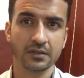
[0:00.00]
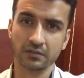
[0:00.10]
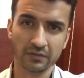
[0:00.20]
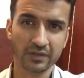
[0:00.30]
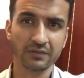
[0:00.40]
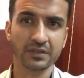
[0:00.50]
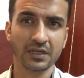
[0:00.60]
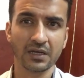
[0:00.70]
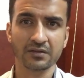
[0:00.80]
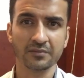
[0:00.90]
So even if
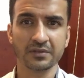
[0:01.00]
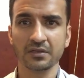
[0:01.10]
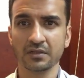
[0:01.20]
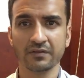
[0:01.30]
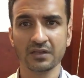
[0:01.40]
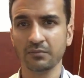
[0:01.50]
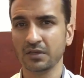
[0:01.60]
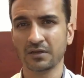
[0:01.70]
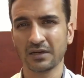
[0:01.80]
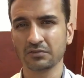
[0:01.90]
there are some seats
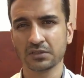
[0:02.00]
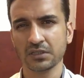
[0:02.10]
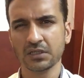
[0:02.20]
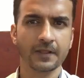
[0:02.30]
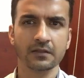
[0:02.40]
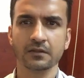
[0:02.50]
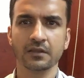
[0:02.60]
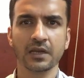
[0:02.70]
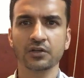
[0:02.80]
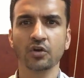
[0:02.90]
available in round 3,
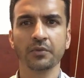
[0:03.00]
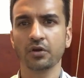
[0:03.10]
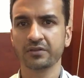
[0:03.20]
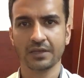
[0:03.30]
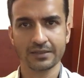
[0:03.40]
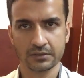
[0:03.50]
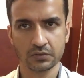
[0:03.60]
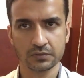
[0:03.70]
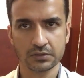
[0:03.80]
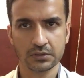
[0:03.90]
the AdCom may not select
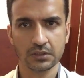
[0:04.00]
you.